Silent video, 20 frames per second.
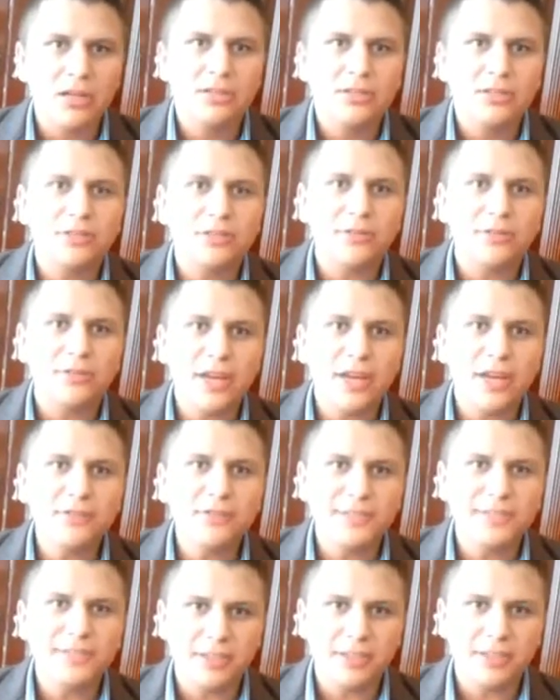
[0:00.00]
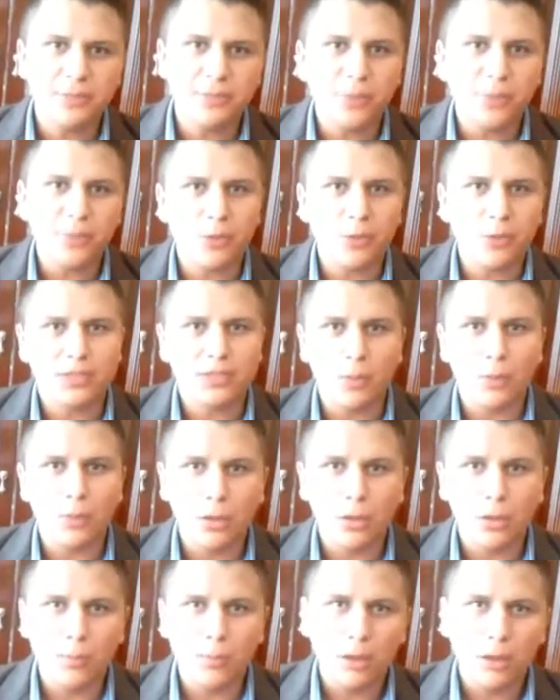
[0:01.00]
The revenue is zero when the
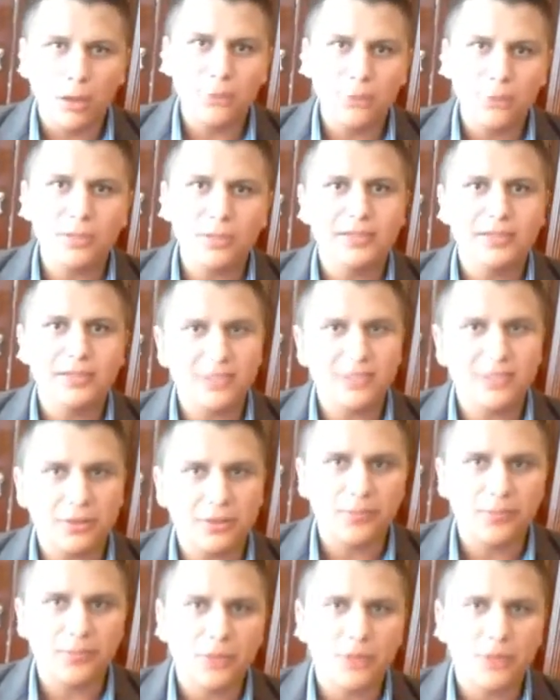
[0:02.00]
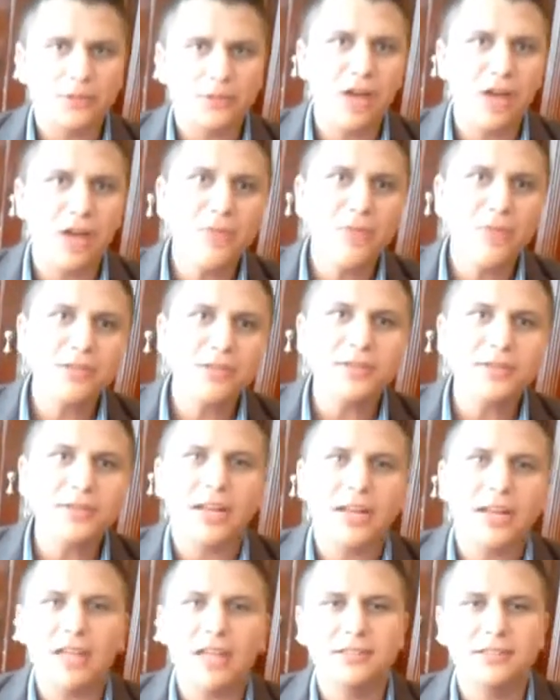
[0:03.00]
volume is zero, so I must
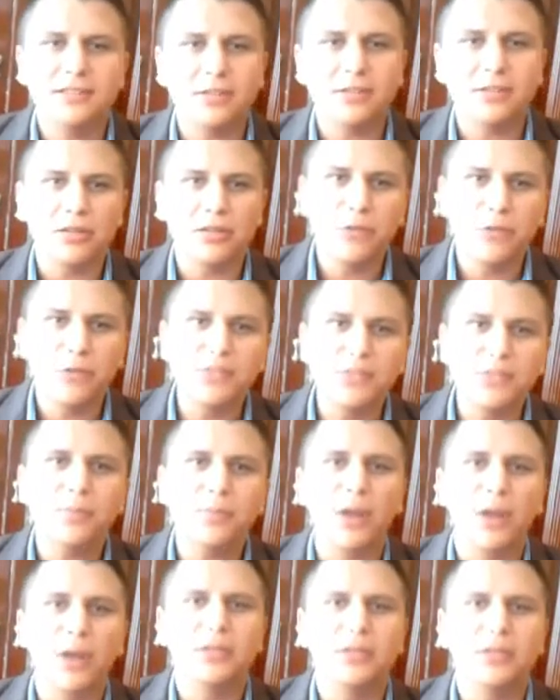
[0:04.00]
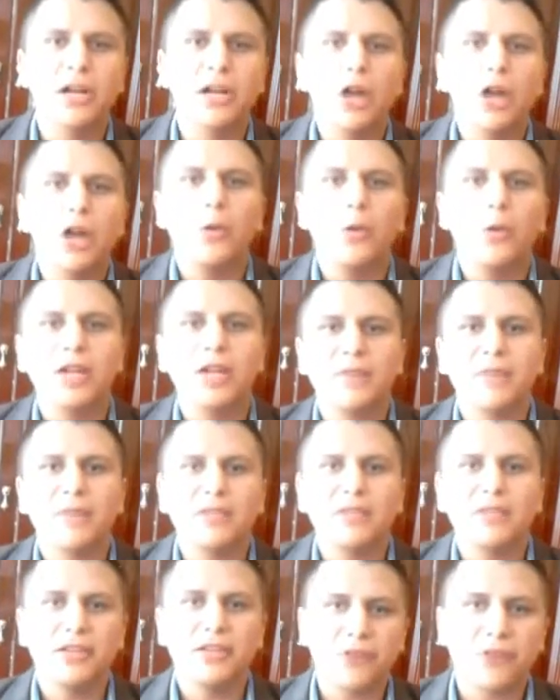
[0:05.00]
analyze in which point we
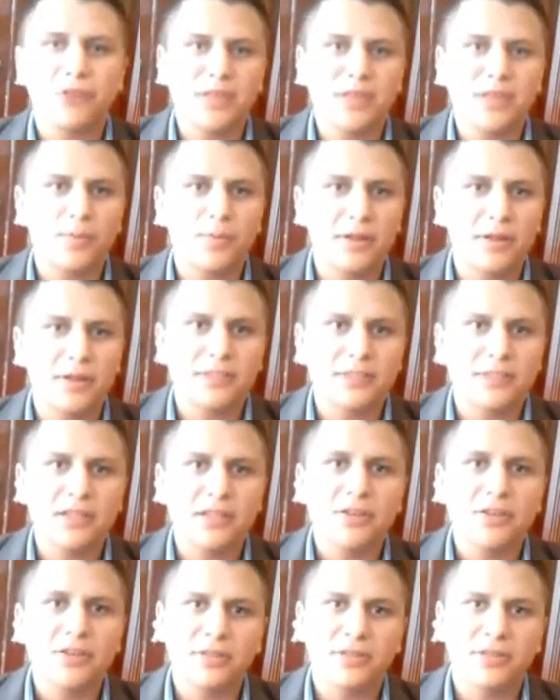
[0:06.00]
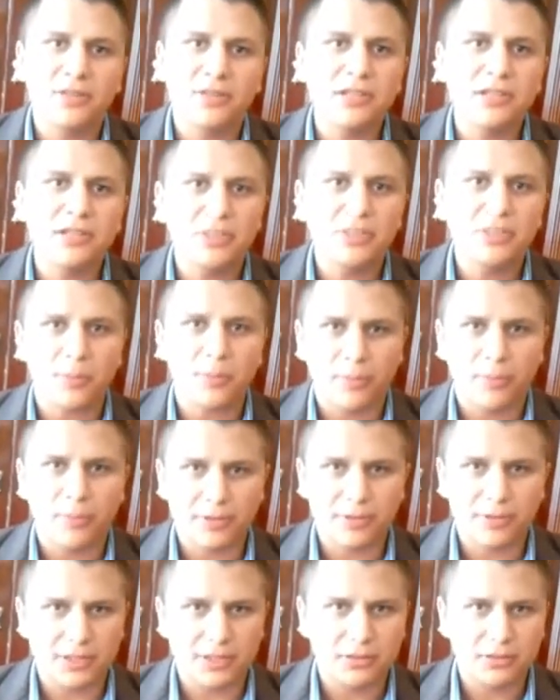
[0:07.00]
admit the increased process, resulting in
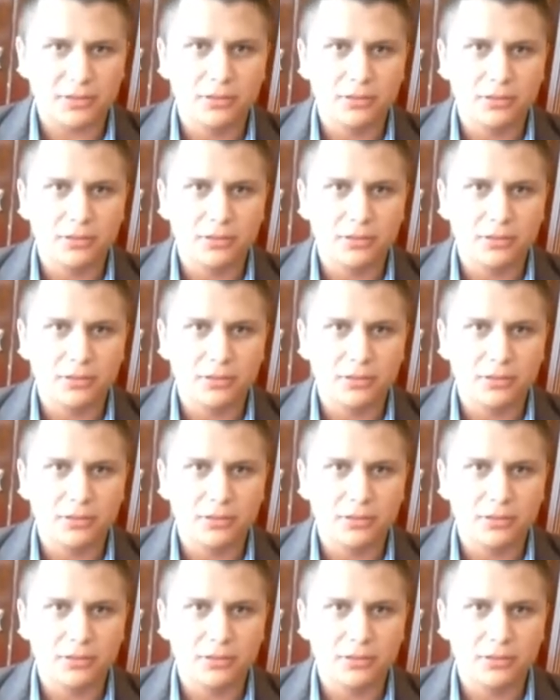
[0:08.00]
disproportion.